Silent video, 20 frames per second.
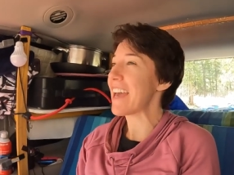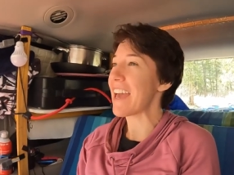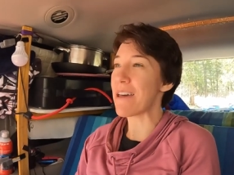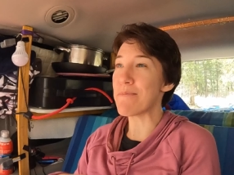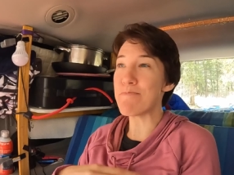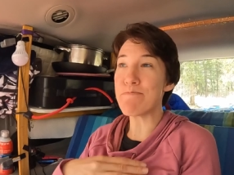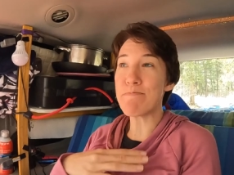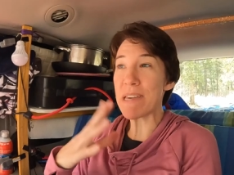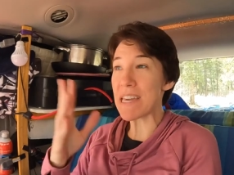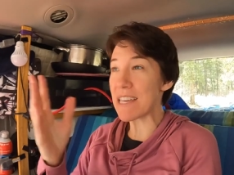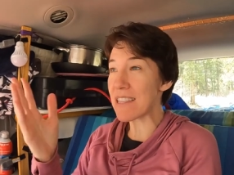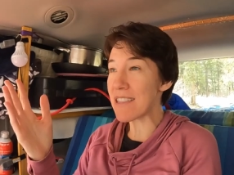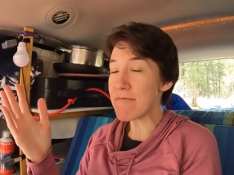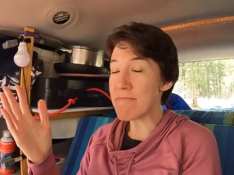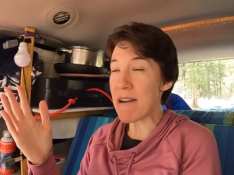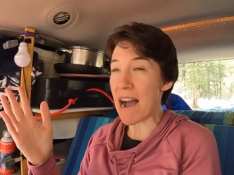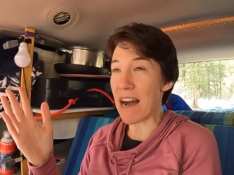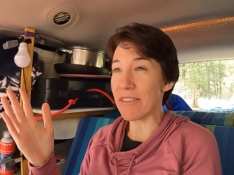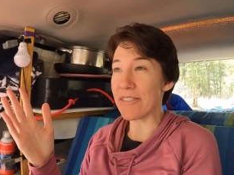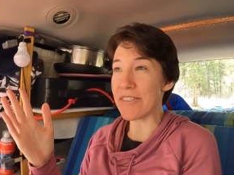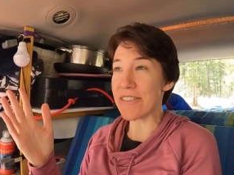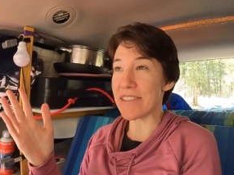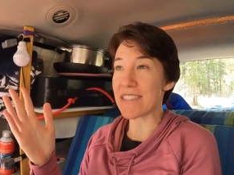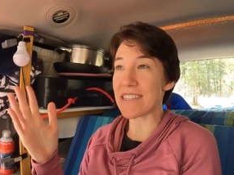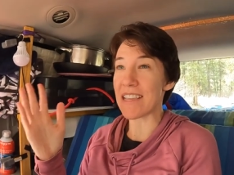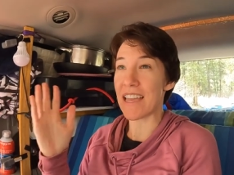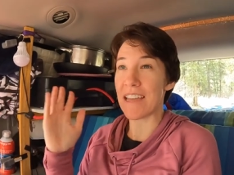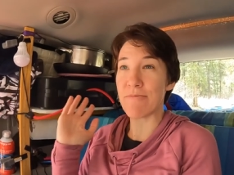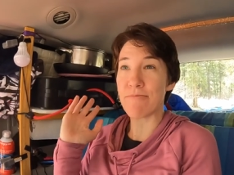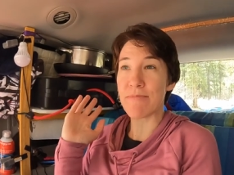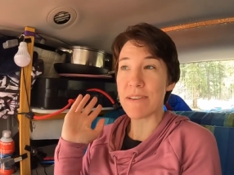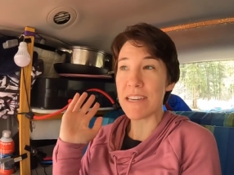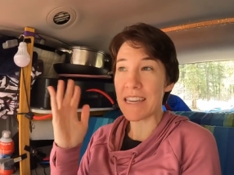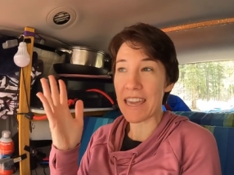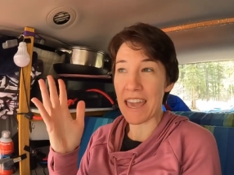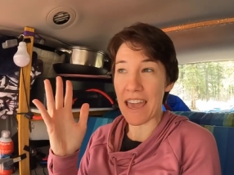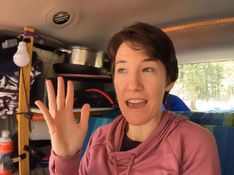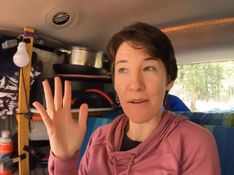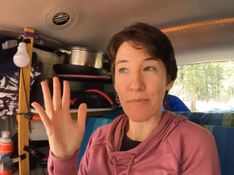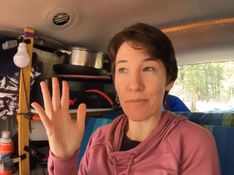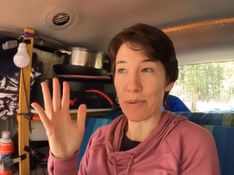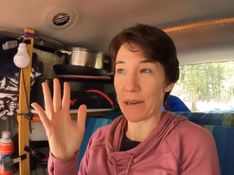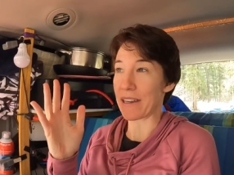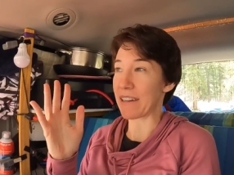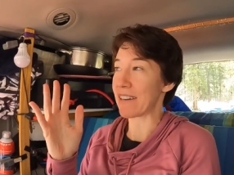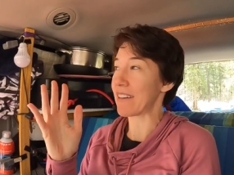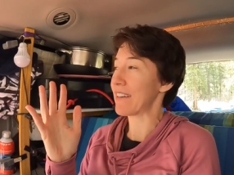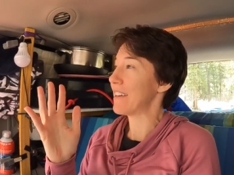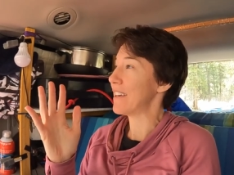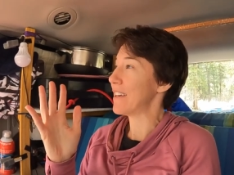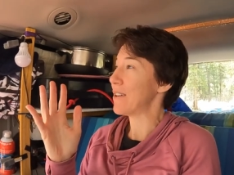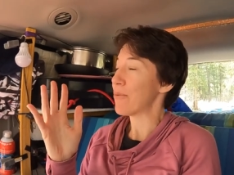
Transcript: and be in the mountains and be camping